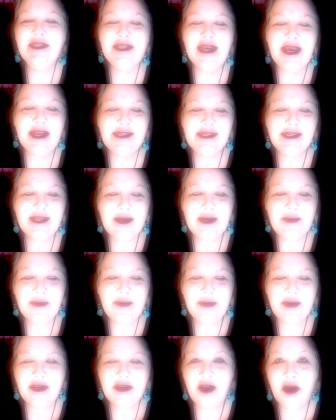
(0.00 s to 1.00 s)
And so,
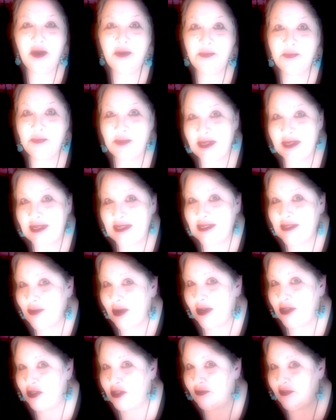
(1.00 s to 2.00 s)
y'all, please
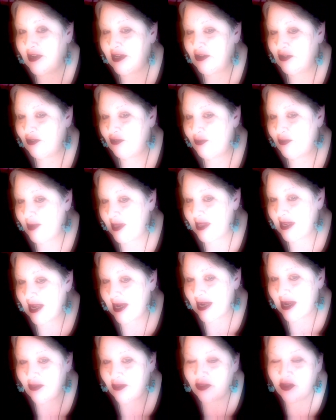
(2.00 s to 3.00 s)
cross your fingers for me that I
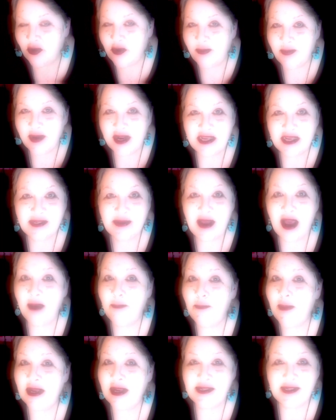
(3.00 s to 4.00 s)
get through it because
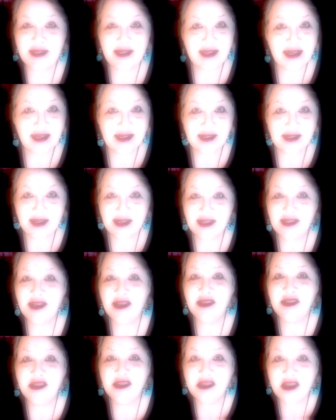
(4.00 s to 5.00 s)
my statistics
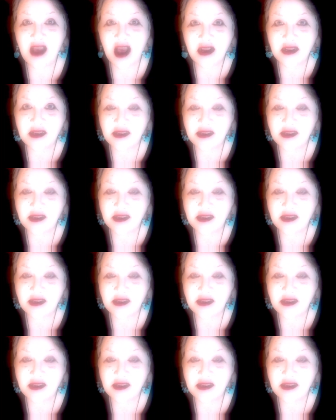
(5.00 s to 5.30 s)
sucks.